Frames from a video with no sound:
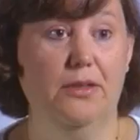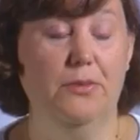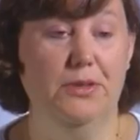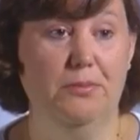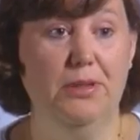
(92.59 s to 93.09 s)

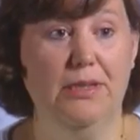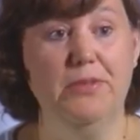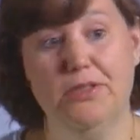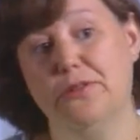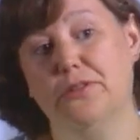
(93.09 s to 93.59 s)
When the plant
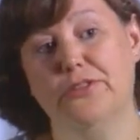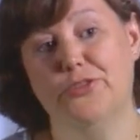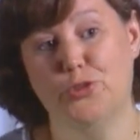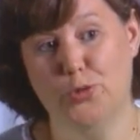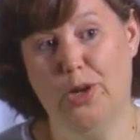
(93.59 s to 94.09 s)
material
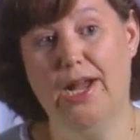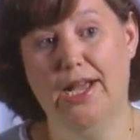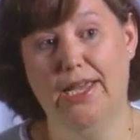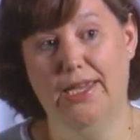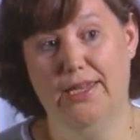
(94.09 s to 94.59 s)
is
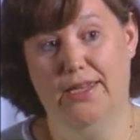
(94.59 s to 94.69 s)
dry,